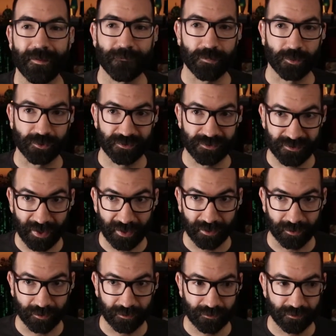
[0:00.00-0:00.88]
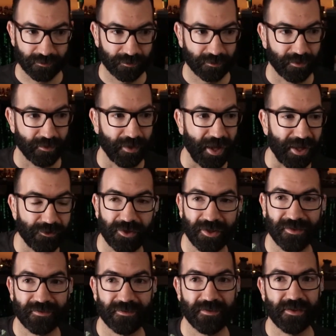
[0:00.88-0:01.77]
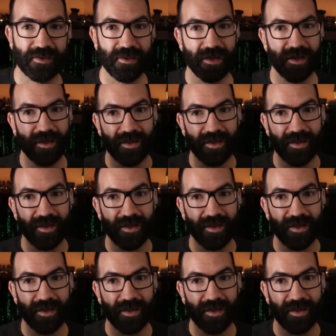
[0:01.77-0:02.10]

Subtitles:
per second, as you can see,